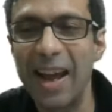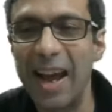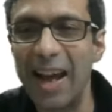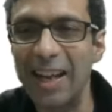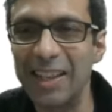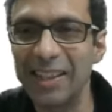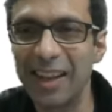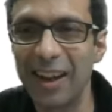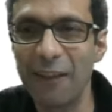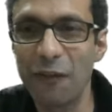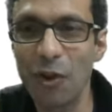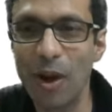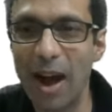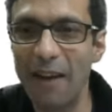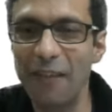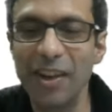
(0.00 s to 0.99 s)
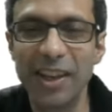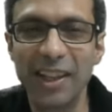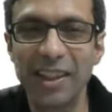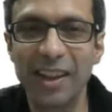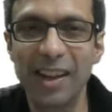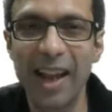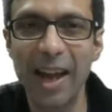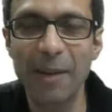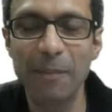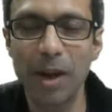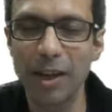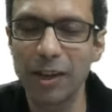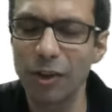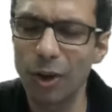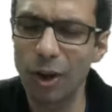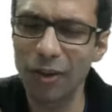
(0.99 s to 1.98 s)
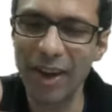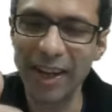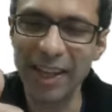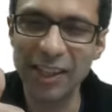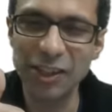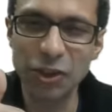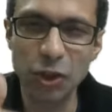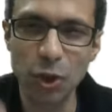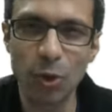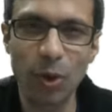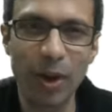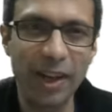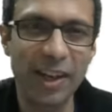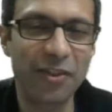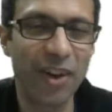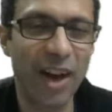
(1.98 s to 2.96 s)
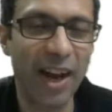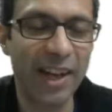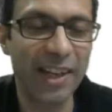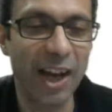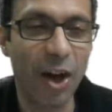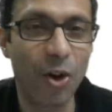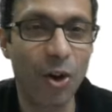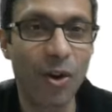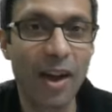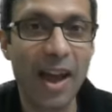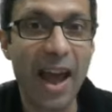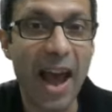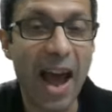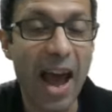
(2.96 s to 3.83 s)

And if you haven't hit the like button already, do hit it right now.